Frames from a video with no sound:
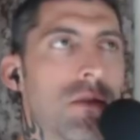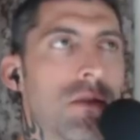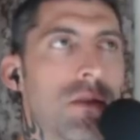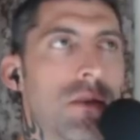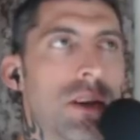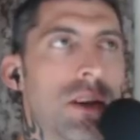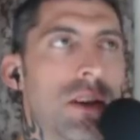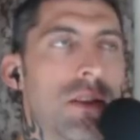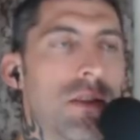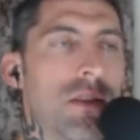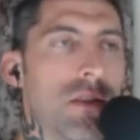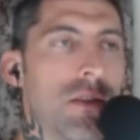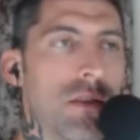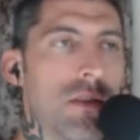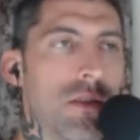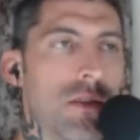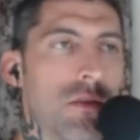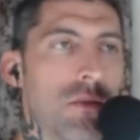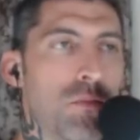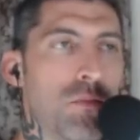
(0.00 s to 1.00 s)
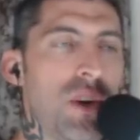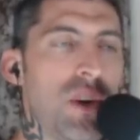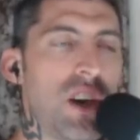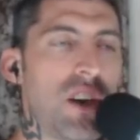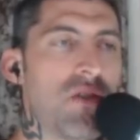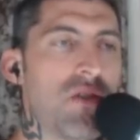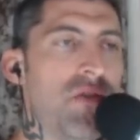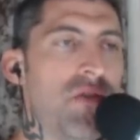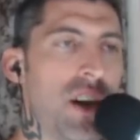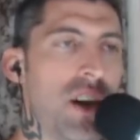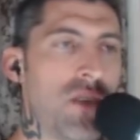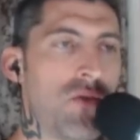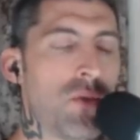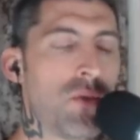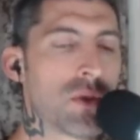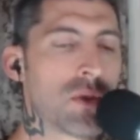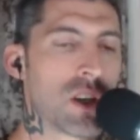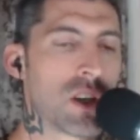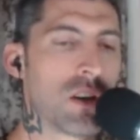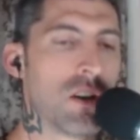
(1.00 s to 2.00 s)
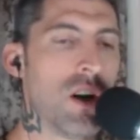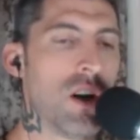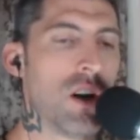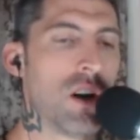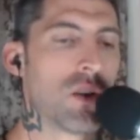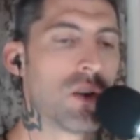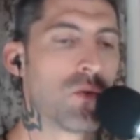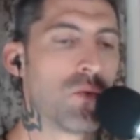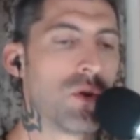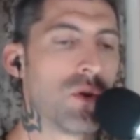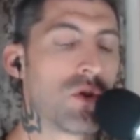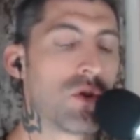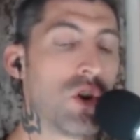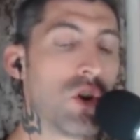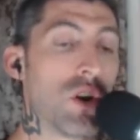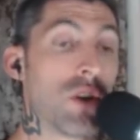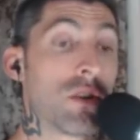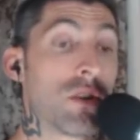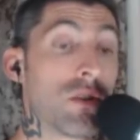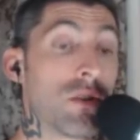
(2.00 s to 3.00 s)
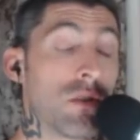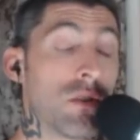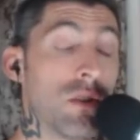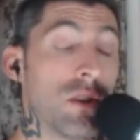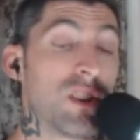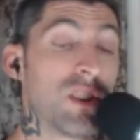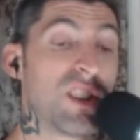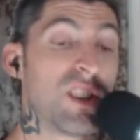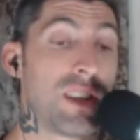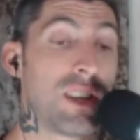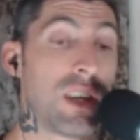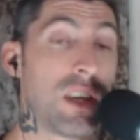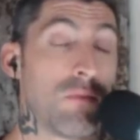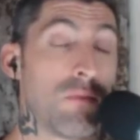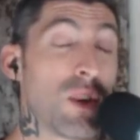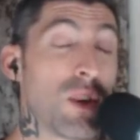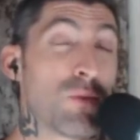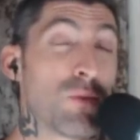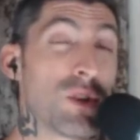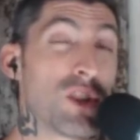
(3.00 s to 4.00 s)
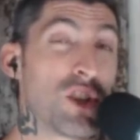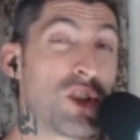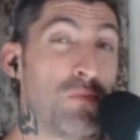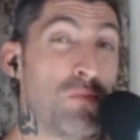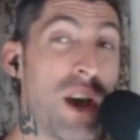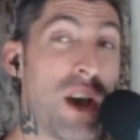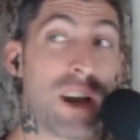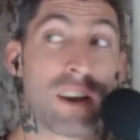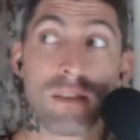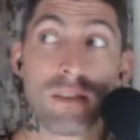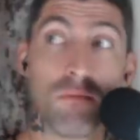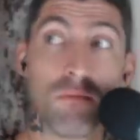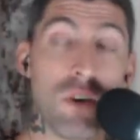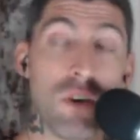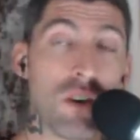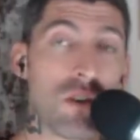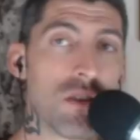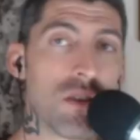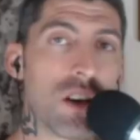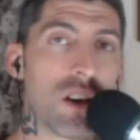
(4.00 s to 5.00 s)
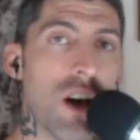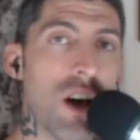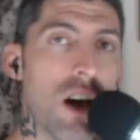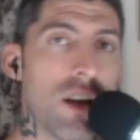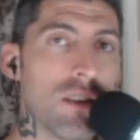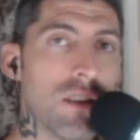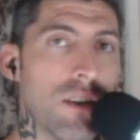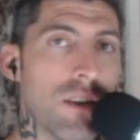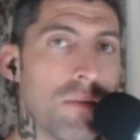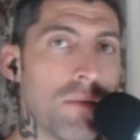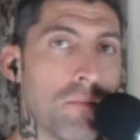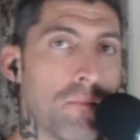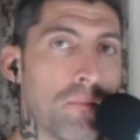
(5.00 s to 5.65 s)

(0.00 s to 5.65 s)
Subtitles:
in being faithful to God will garner esteem and respect among the godly.